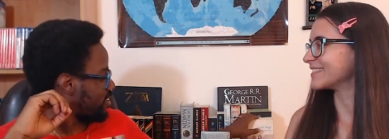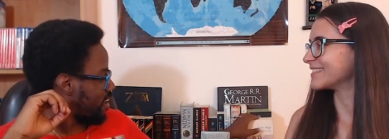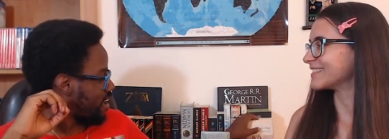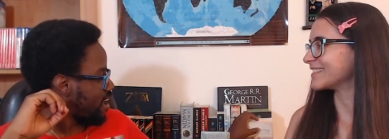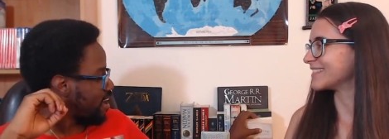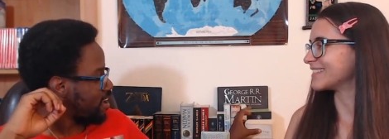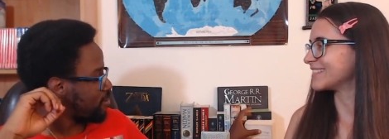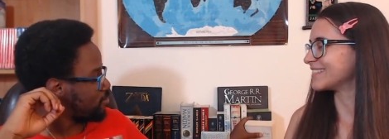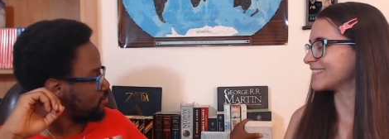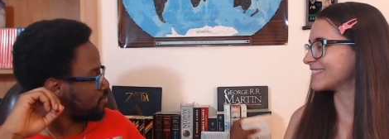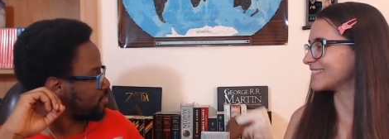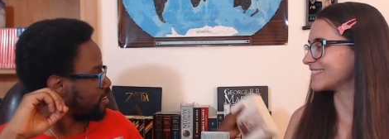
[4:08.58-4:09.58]
Speaker 1: I have
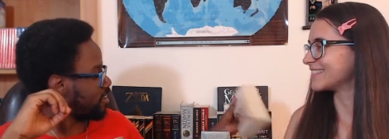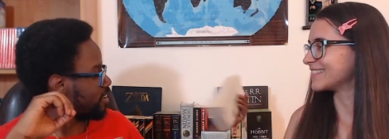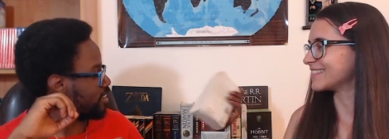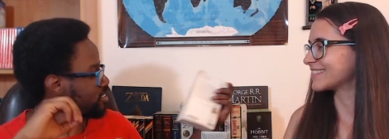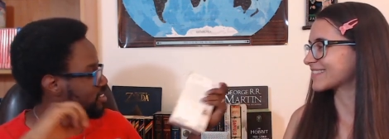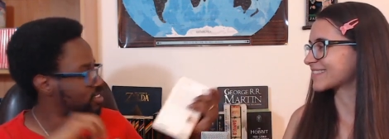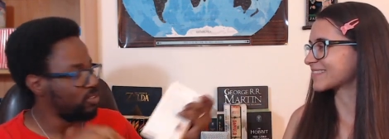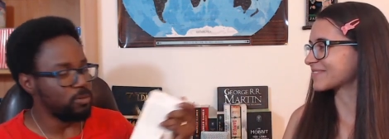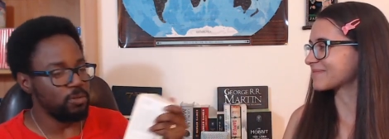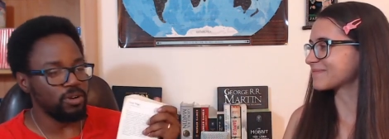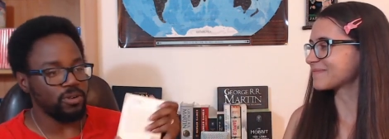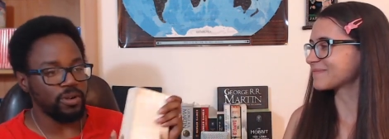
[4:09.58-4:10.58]
actually the
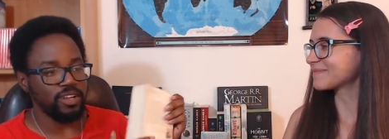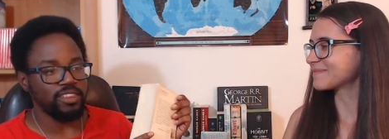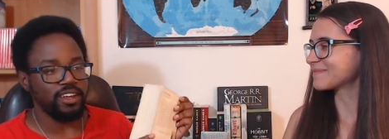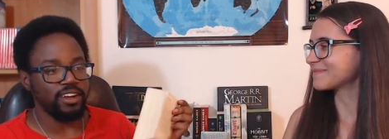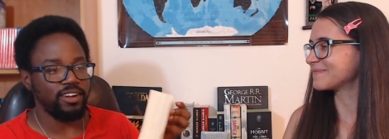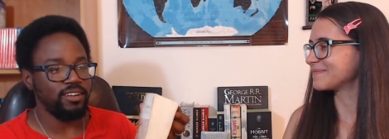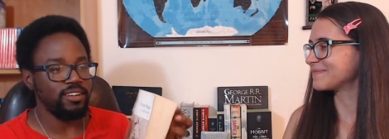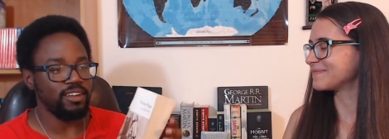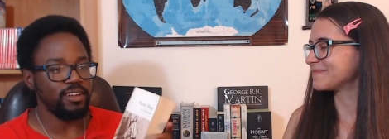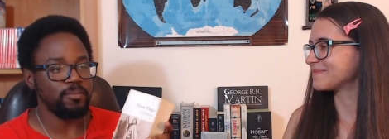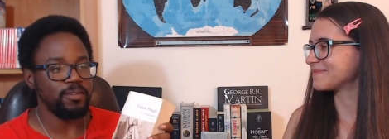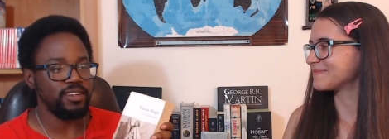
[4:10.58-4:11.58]
book right there,
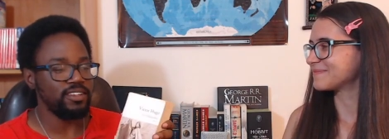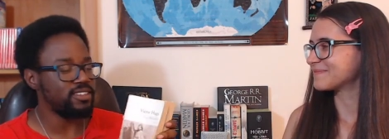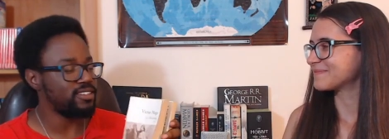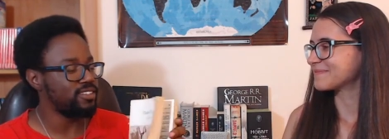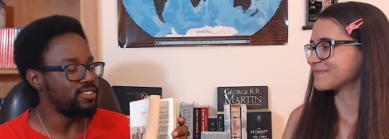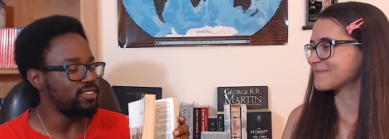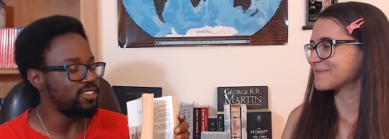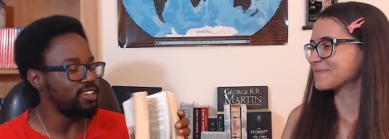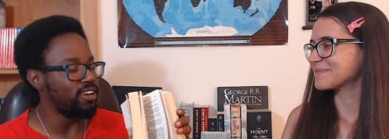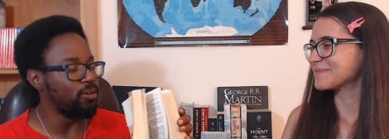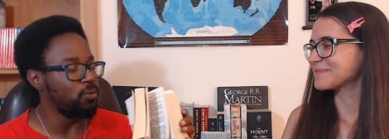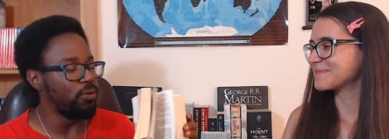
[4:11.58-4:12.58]
Les Mis. You see
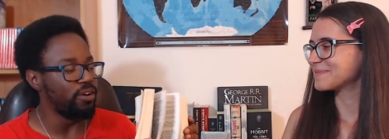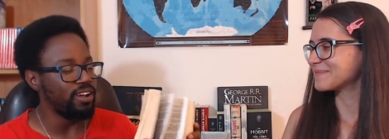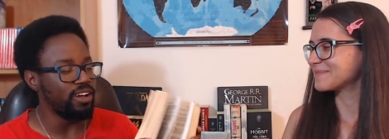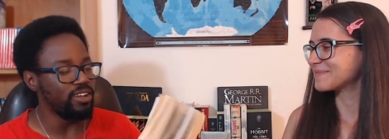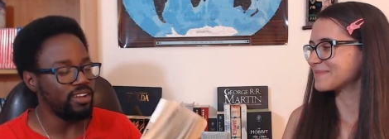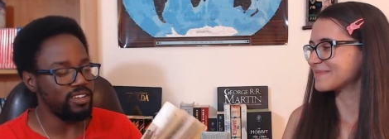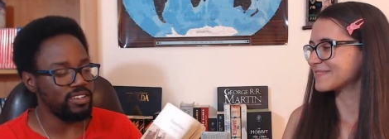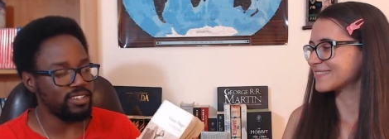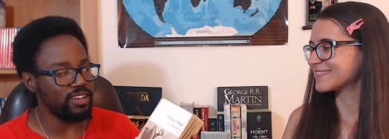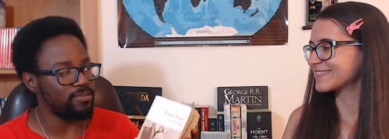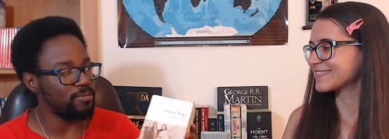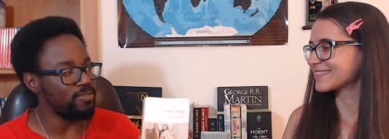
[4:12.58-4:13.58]
how worn out it is.
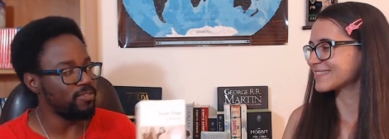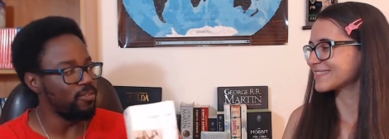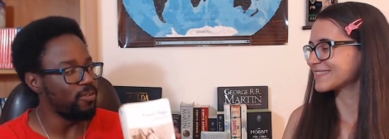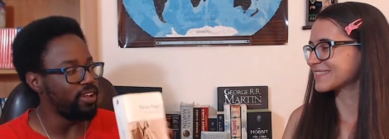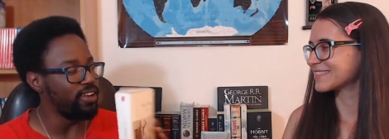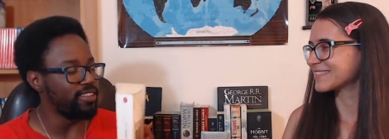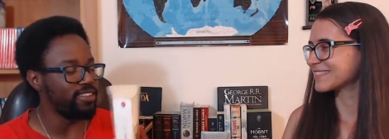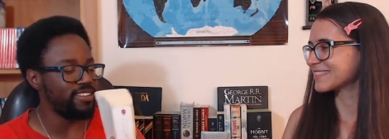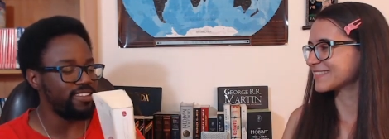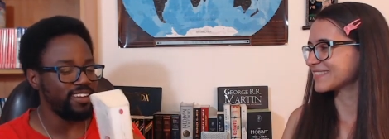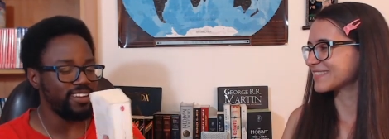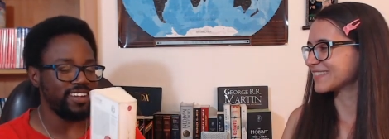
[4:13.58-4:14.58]
I've read it
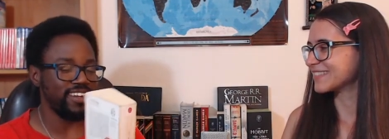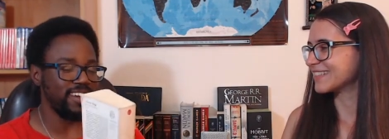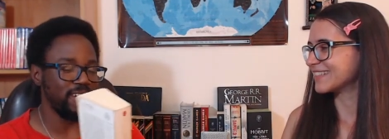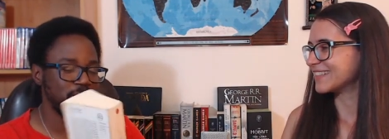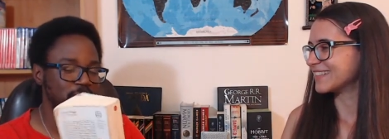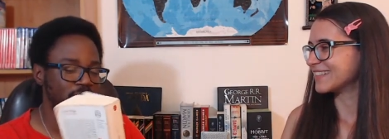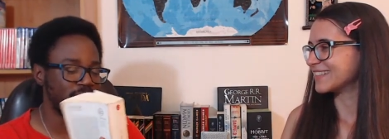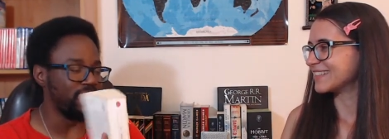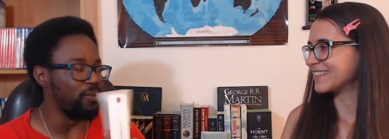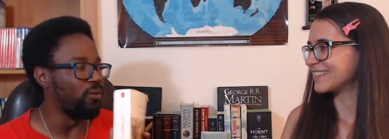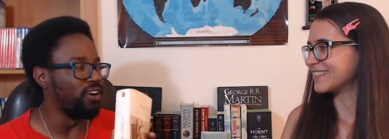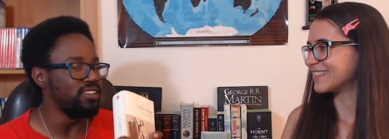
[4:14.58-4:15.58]
uh, more
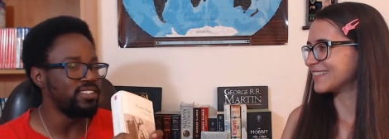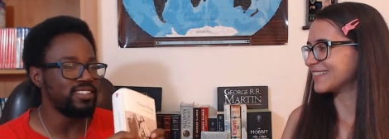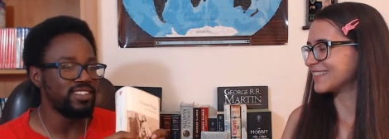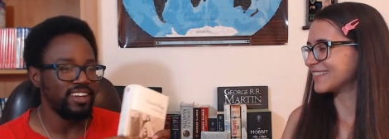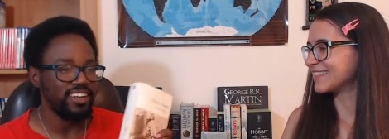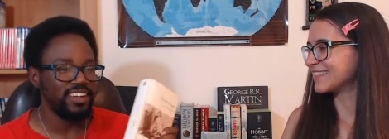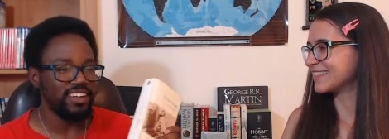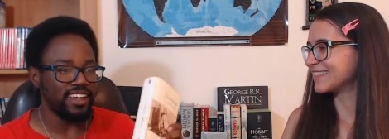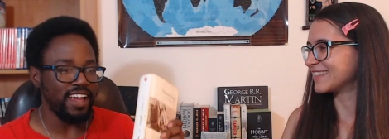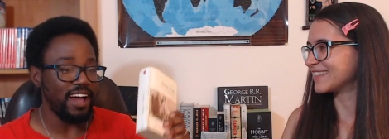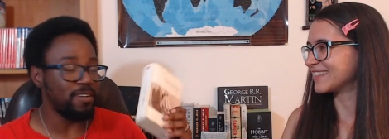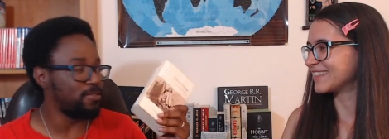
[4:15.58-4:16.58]
than once.
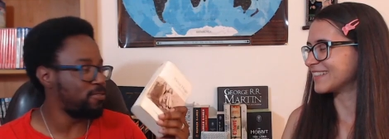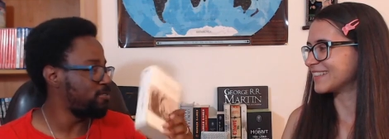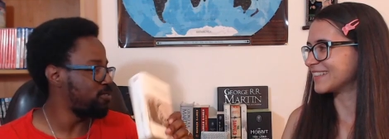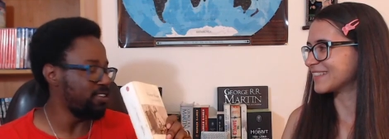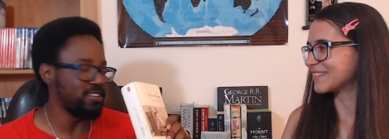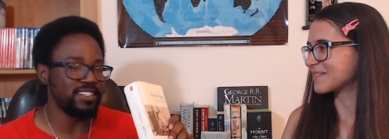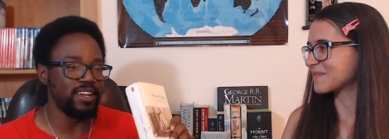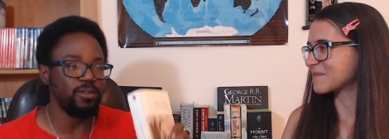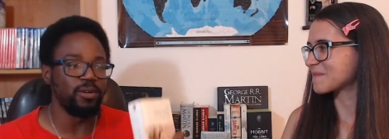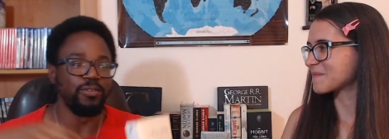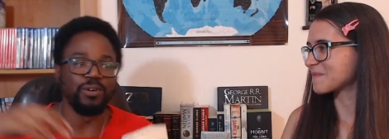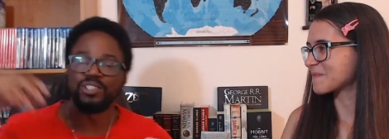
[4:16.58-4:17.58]
I have
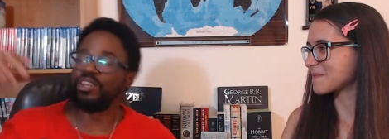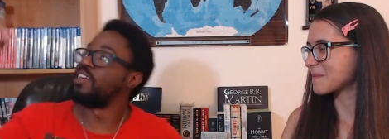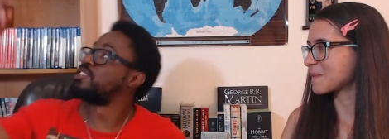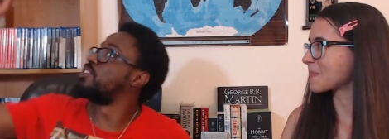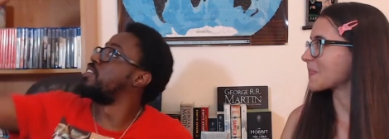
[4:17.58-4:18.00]
several versions, actually.